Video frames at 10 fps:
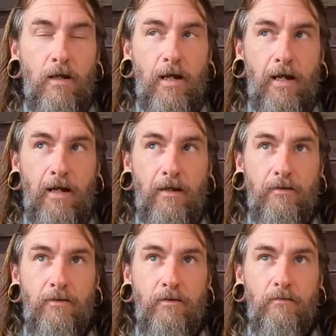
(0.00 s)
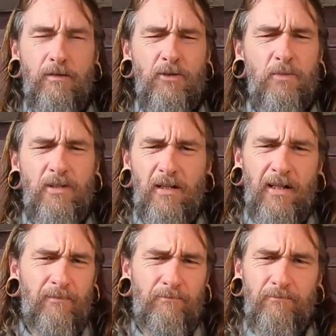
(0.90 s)
and this was in,
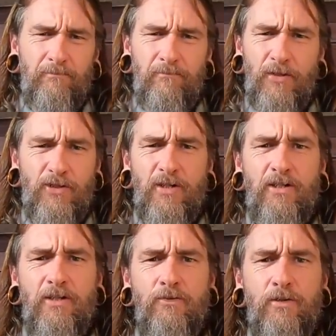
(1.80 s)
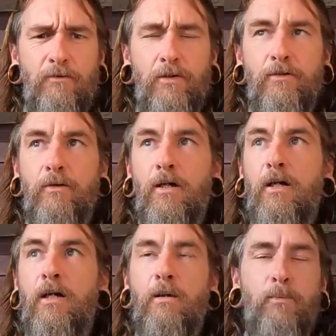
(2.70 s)
like, the 60s or 70s.
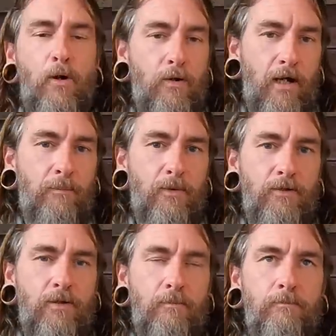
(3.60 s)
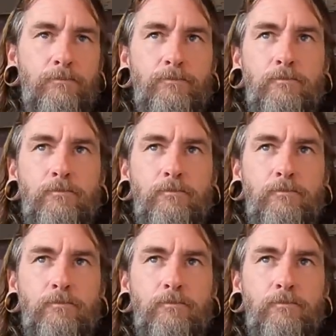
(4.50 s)
He broke out of prison